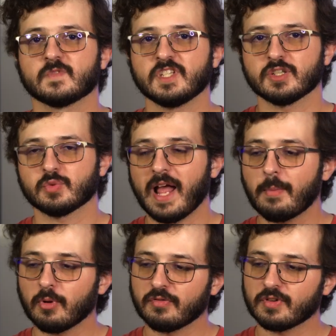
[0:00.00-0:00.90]
See, because when
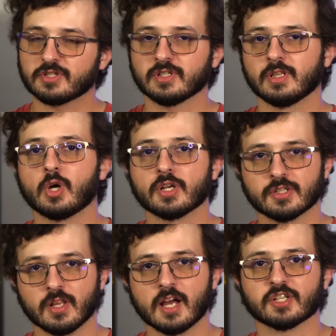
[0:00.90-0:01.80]
Apple officially
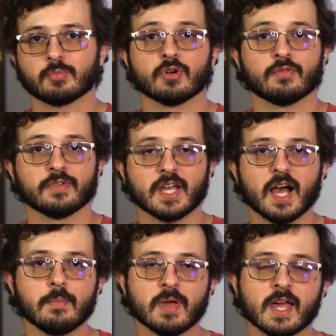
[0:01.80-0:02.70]
launched Logic Pro for the
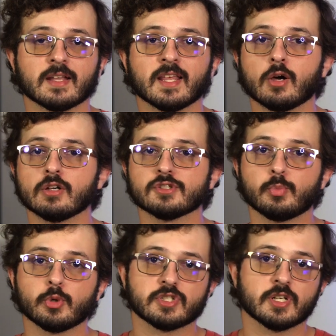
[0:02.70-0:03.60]
iPad, they also
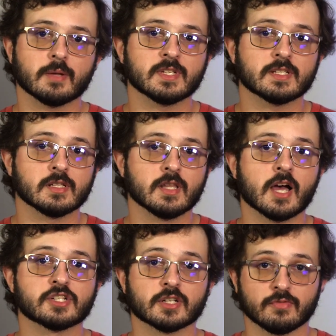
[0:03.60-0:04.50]
pushed an update to
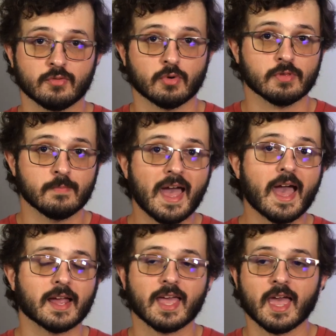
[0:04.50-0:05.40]
Logic for the
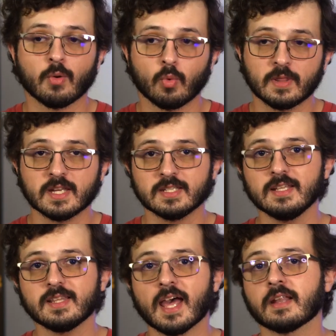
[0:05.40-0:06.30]
Mac. And when they
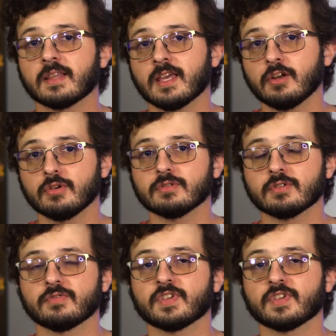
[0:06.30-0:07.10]
did that, they introduced a